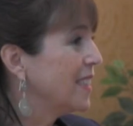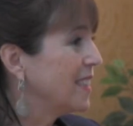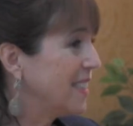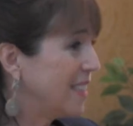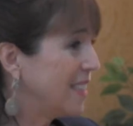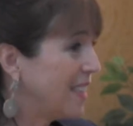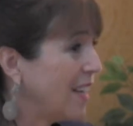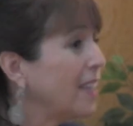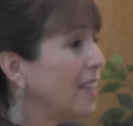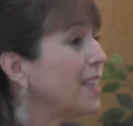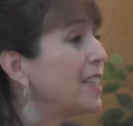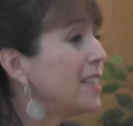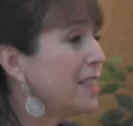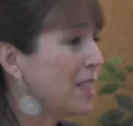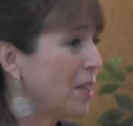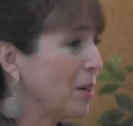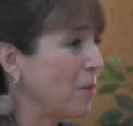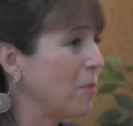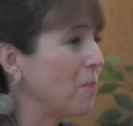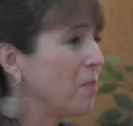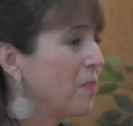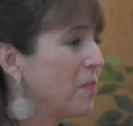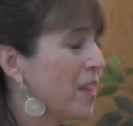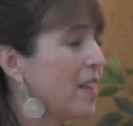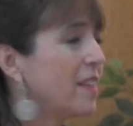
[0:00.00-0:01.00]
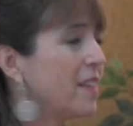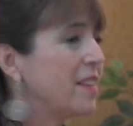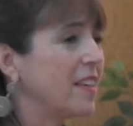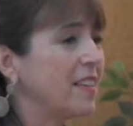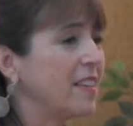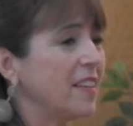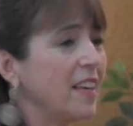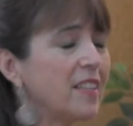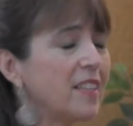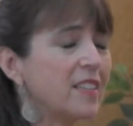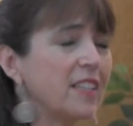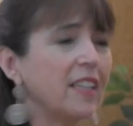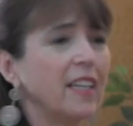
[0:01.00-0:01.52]
telling them that
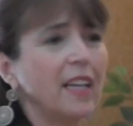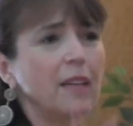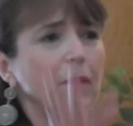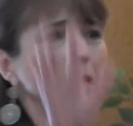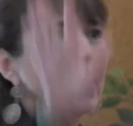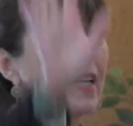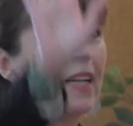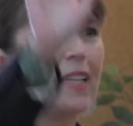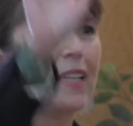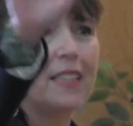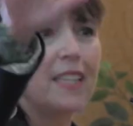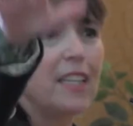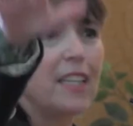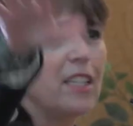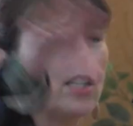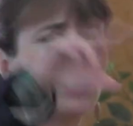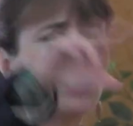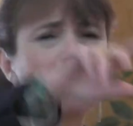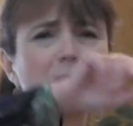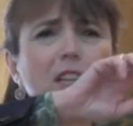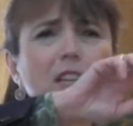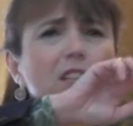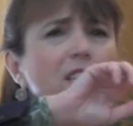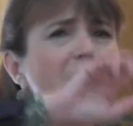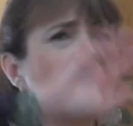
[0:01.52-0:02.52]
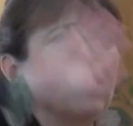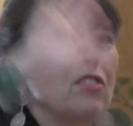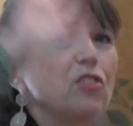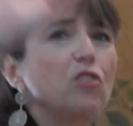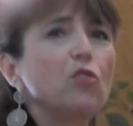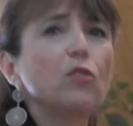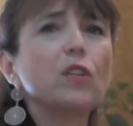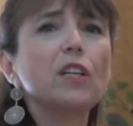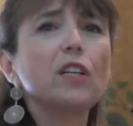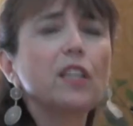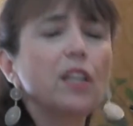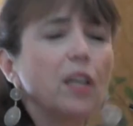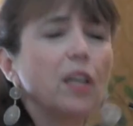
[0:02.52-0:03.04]
yes, and I and I said to them, it's like yes,
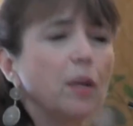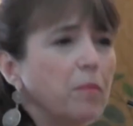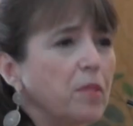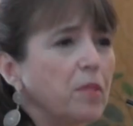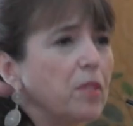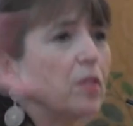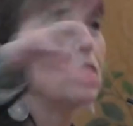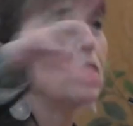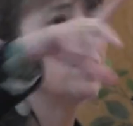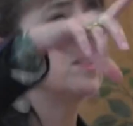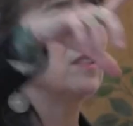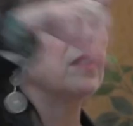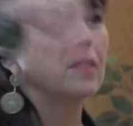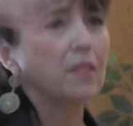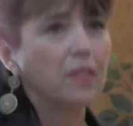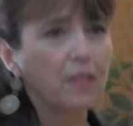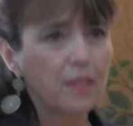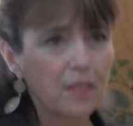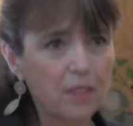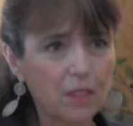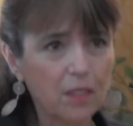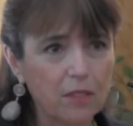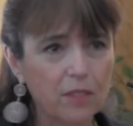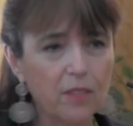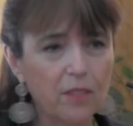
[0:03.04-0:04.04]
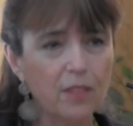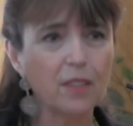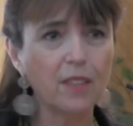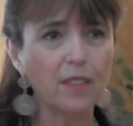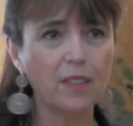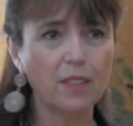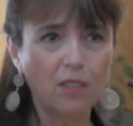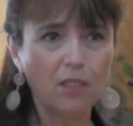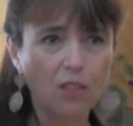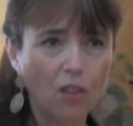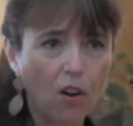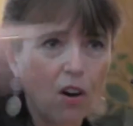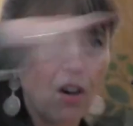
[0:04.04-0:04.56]
you can come to the, the
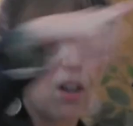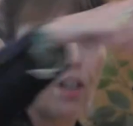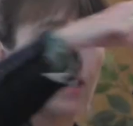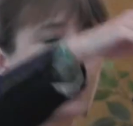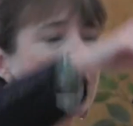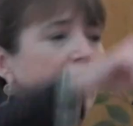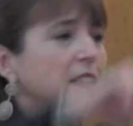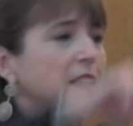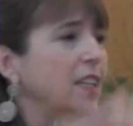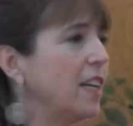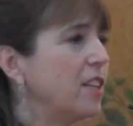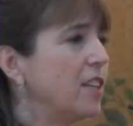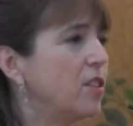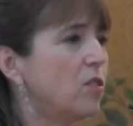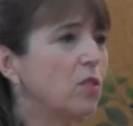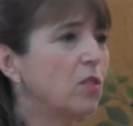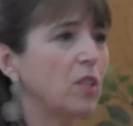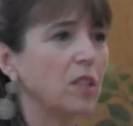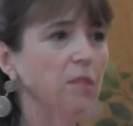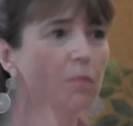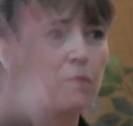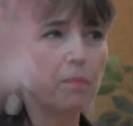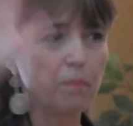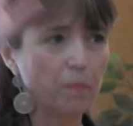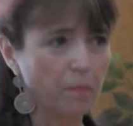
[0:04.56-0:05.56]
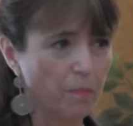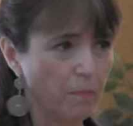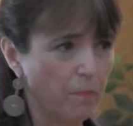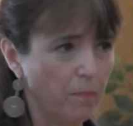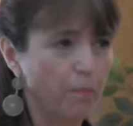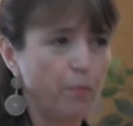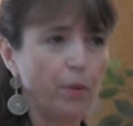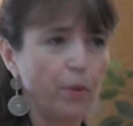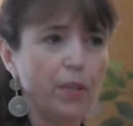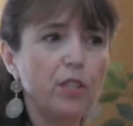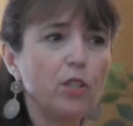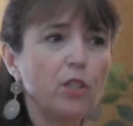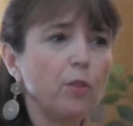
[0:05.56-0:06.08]
the lawn and you can
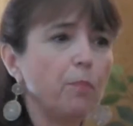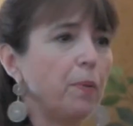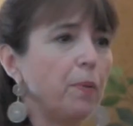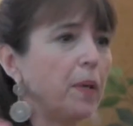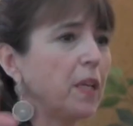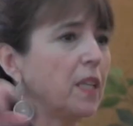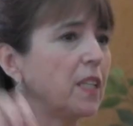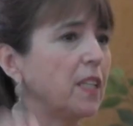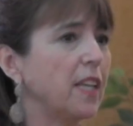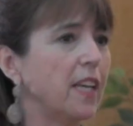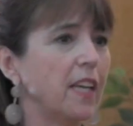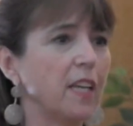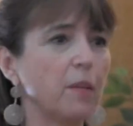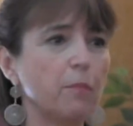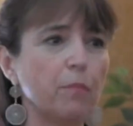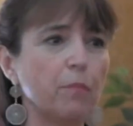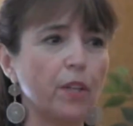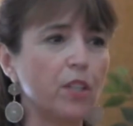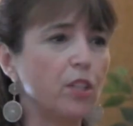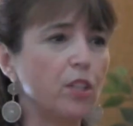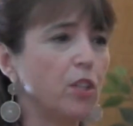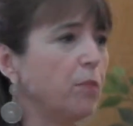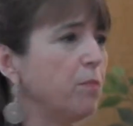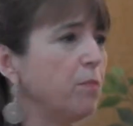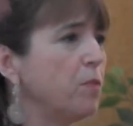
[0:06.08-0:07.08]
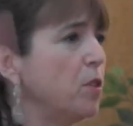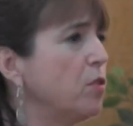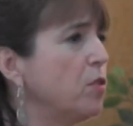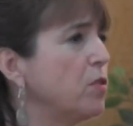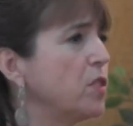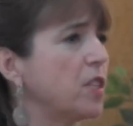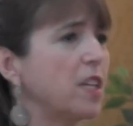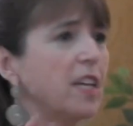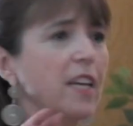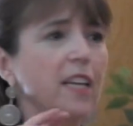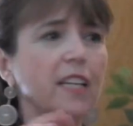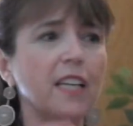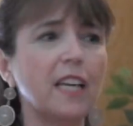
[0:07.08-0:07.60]
bring your picnic, bring your
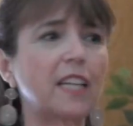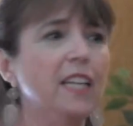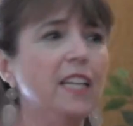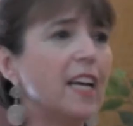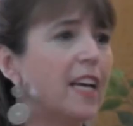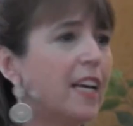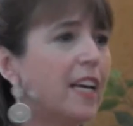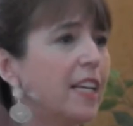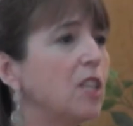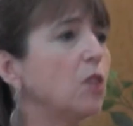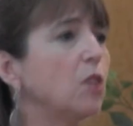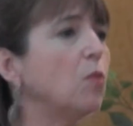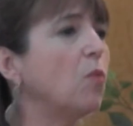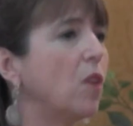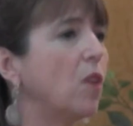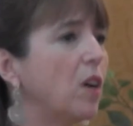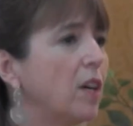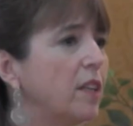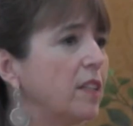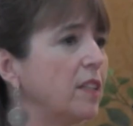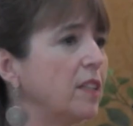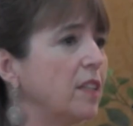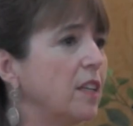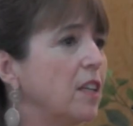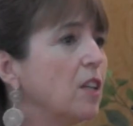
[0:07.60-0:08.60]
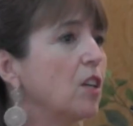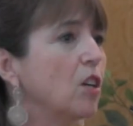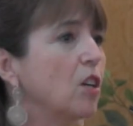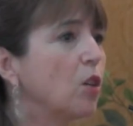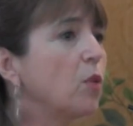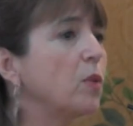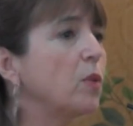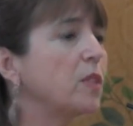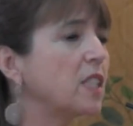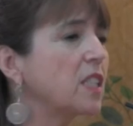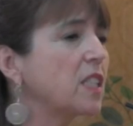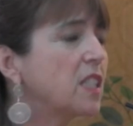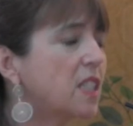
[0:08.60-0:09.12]
music, and anyone
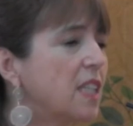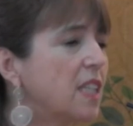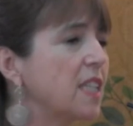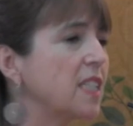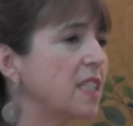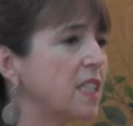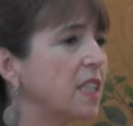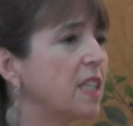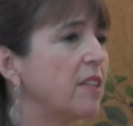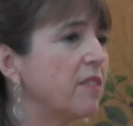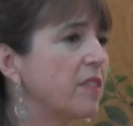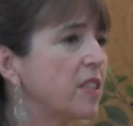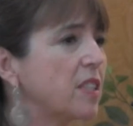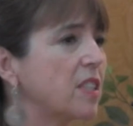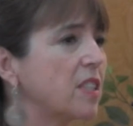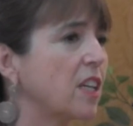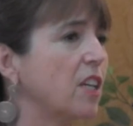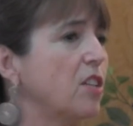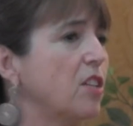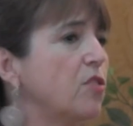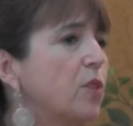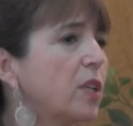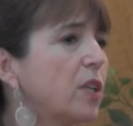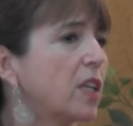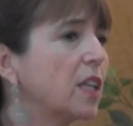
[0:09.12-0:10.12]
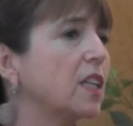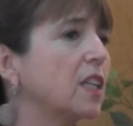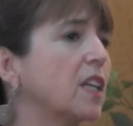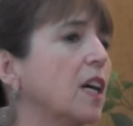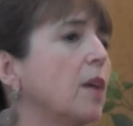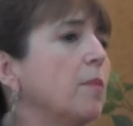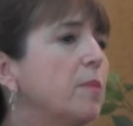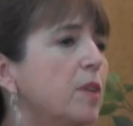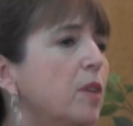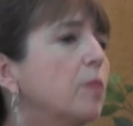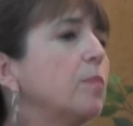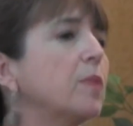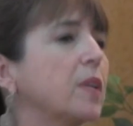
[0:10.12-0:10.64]
who is a citizen of this country can
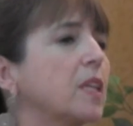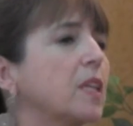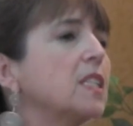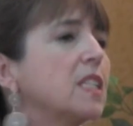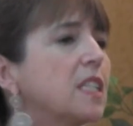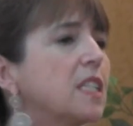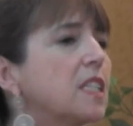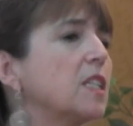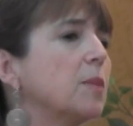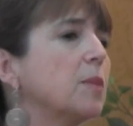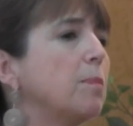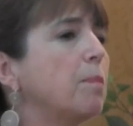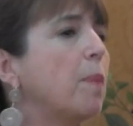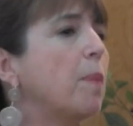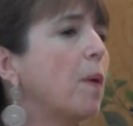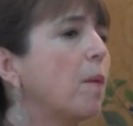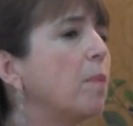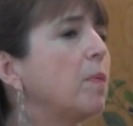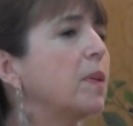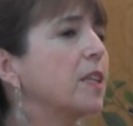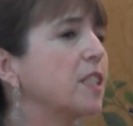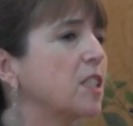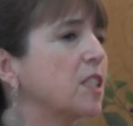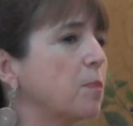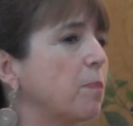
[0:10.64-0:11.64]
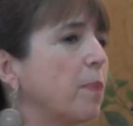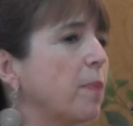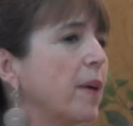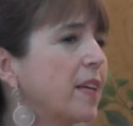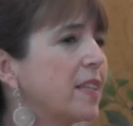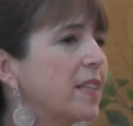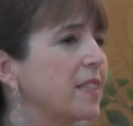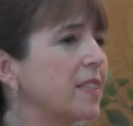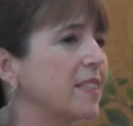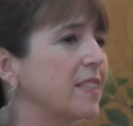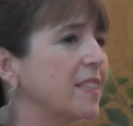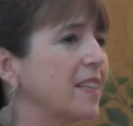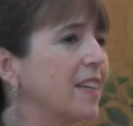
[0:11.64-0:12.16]
come here because it's a public
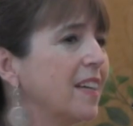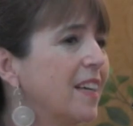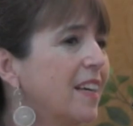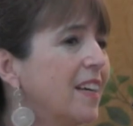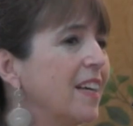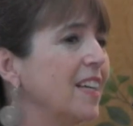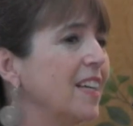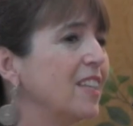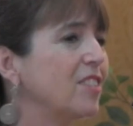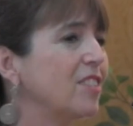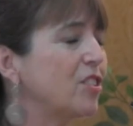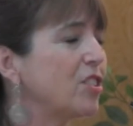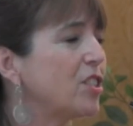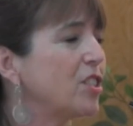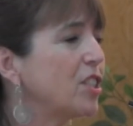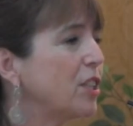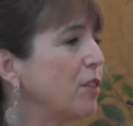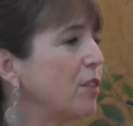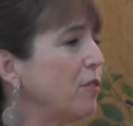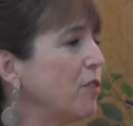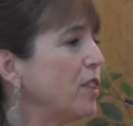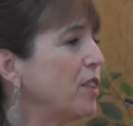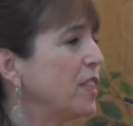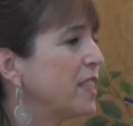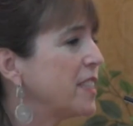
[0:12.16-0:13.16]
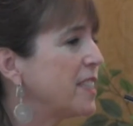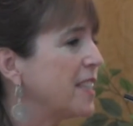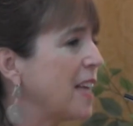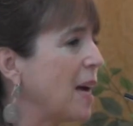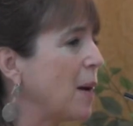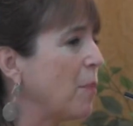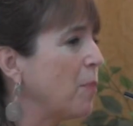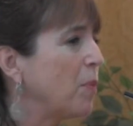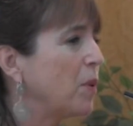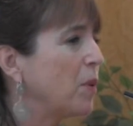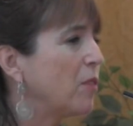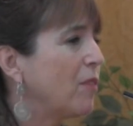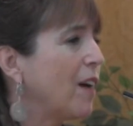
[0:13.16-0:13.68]
space. Just to give you an
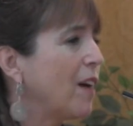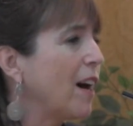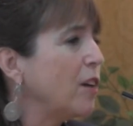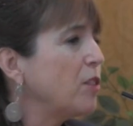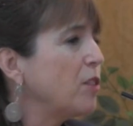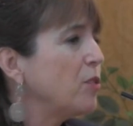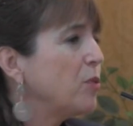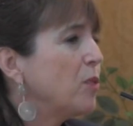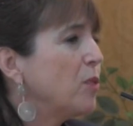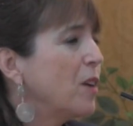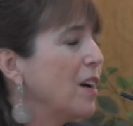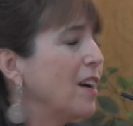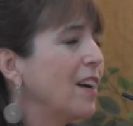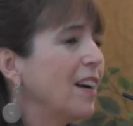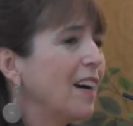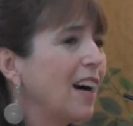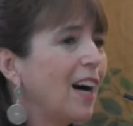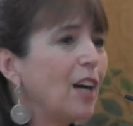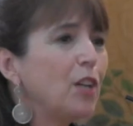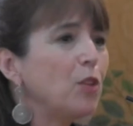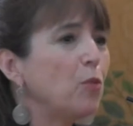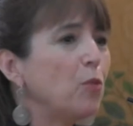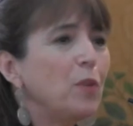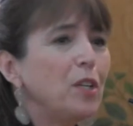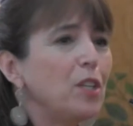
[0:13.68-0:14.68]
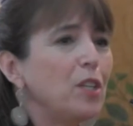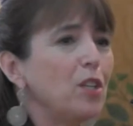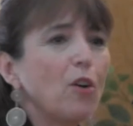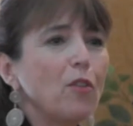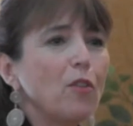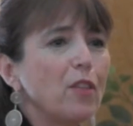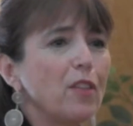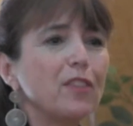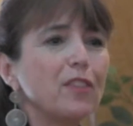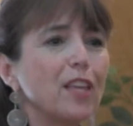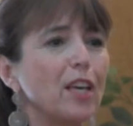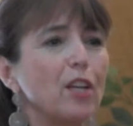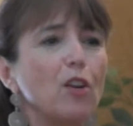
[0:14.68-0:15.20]
example of how do how do we know
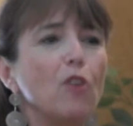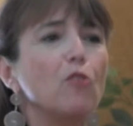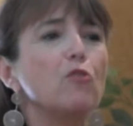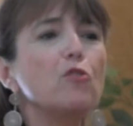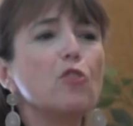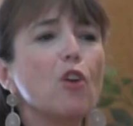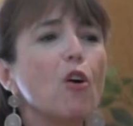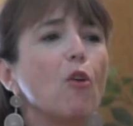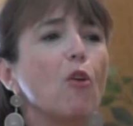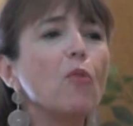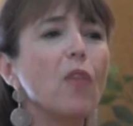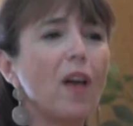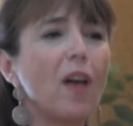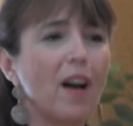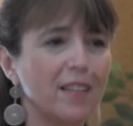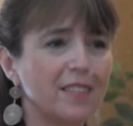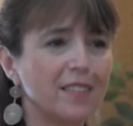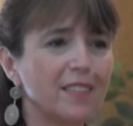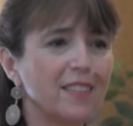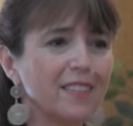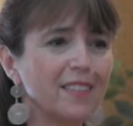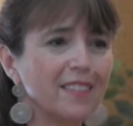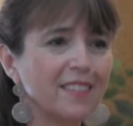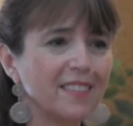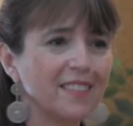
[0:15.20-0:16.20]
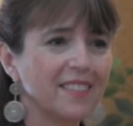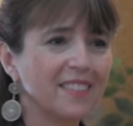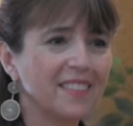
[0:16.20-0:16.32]
that they don't know that?